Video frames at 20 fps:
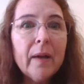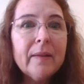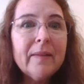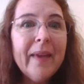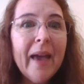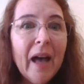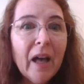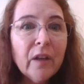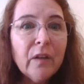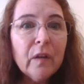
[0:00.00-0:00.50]

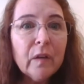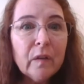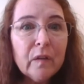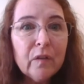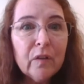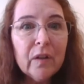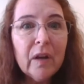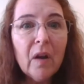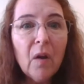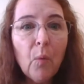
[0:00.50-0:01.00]
tell your
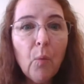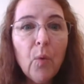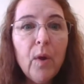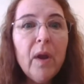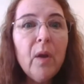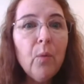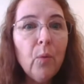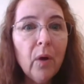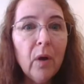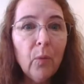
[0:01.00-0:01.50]
student
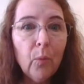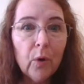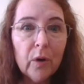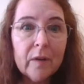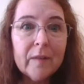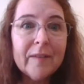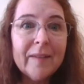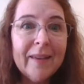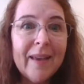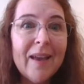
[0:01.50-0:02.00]
we will work
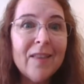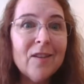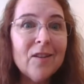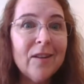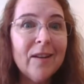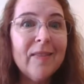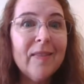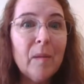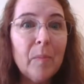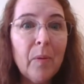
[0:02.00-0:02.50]
together
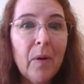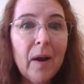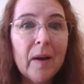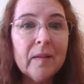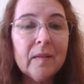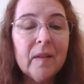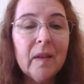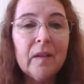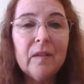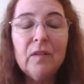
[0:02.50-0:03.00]
in the
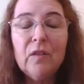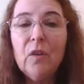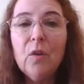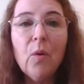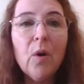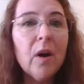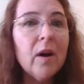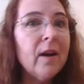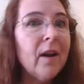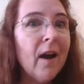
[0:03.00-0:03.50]
process. You
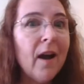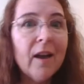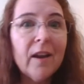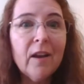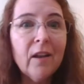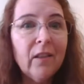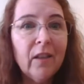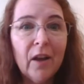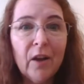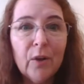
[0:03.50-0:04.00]
are not
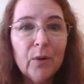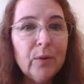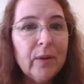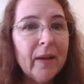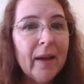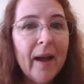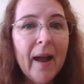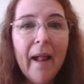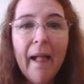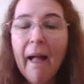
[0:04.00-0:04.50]
alone.
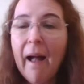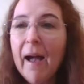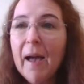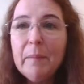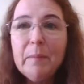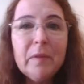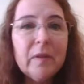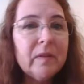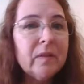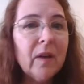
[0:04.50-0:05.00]

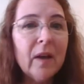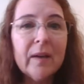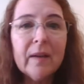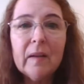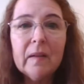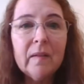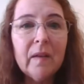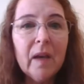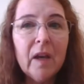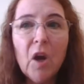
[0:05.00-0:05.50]
I'm just not going
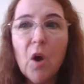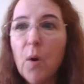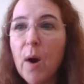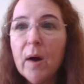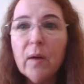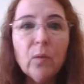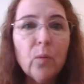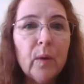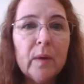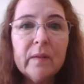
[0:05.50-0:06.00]
to say go
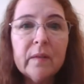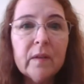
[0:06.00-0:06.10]
out and win